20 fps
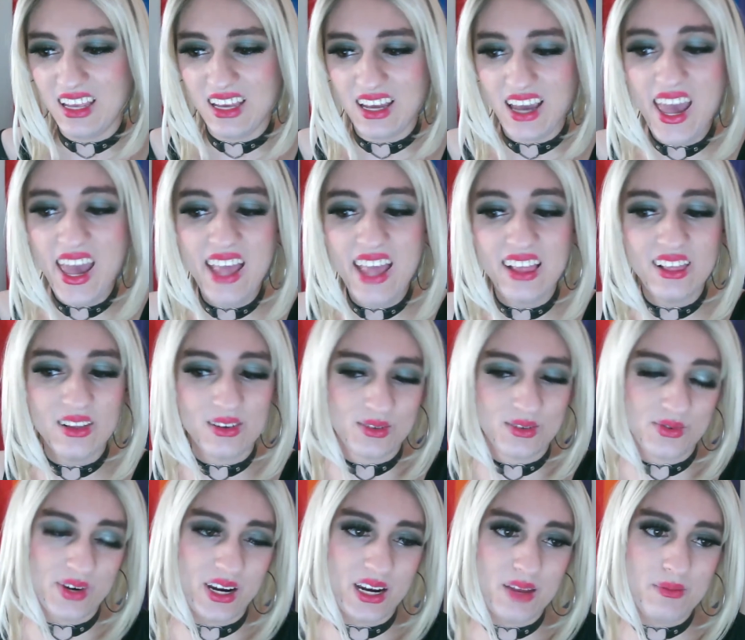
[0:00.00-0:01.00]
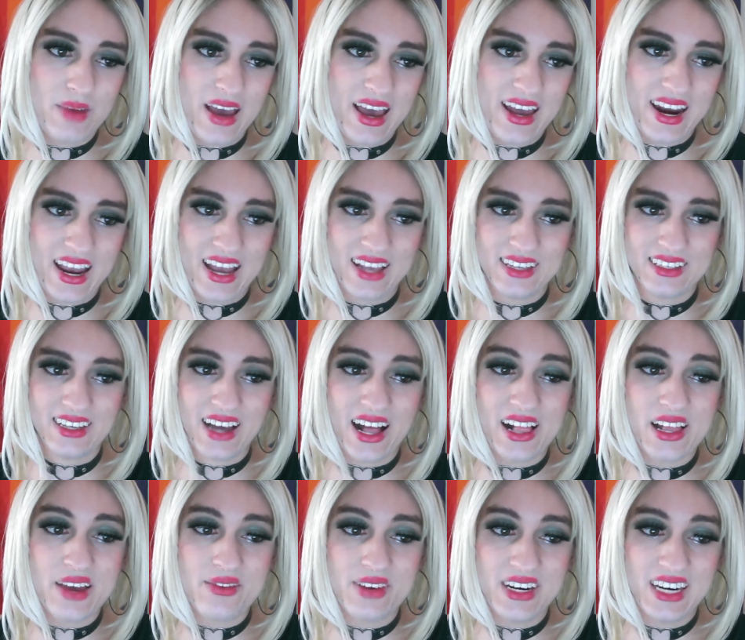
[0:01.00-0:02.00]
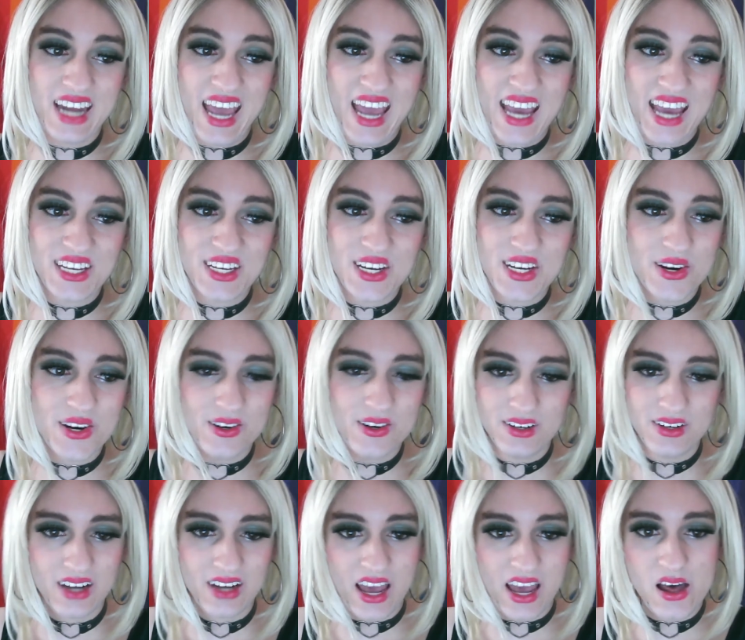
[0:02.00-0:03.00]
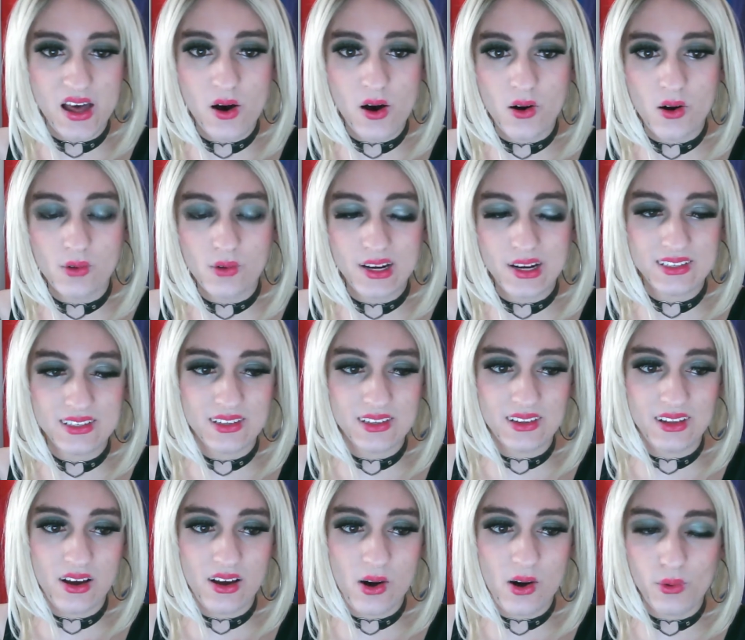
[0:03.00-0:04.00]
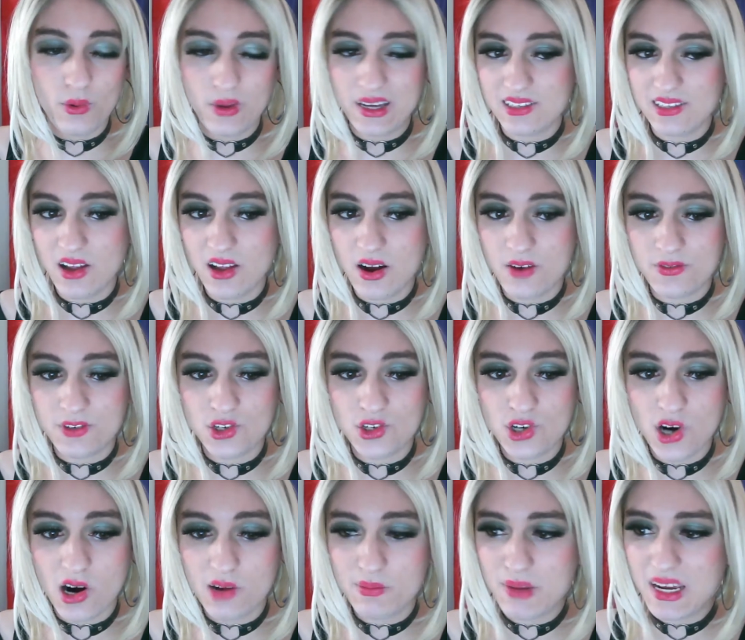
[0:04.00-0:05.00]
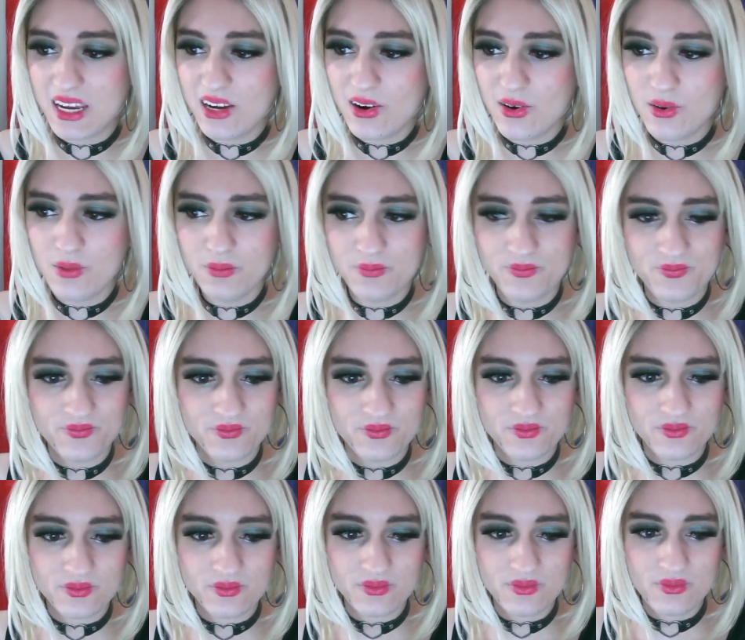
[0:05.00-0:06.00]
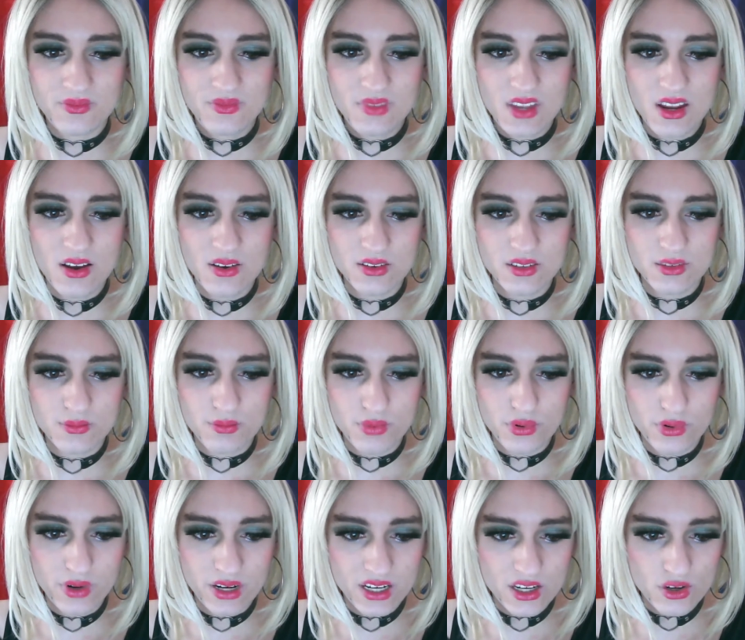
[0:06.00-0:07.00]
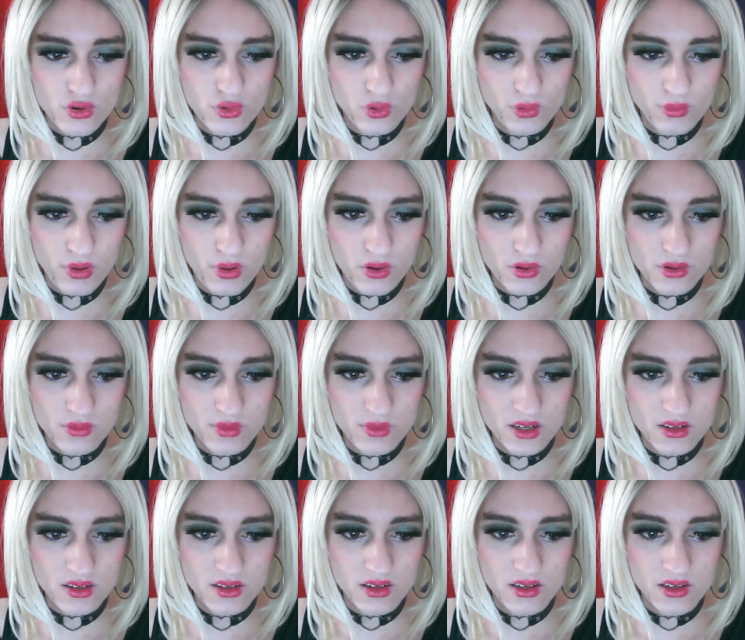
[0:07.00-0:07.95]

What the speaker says: It looks really badass. I'll give it an A tier. I always loved Sharpedo. It's a pretty cool Pokemon.